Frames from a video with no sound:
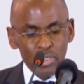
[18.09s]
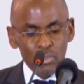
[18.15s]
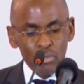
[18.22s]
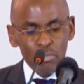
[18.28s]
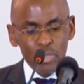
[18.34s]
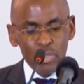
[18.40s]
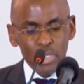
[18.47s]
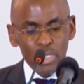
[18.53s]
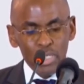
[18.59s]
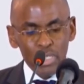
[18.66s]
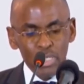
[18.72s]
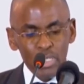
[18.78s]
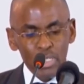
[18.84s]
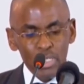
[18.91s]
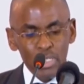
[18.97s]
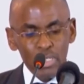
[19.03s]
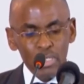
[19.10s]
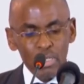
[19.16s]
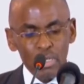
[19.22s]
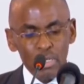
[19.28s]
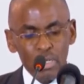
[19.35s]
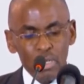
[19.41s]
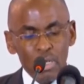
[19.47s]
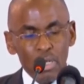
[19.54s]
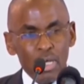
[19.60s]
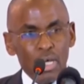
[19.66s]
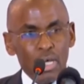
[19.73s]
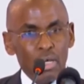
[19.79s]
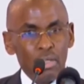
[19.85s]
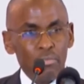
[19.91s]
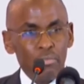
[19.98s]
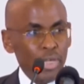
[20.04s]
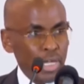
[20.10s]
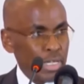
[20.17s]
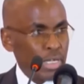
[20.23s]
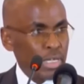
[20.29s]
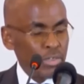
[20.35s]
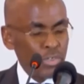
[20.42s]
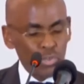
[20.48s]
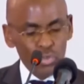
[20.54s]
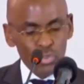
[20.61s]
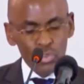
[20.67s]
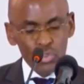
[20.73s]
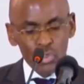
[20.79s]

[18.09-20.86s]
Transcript: So beginning, to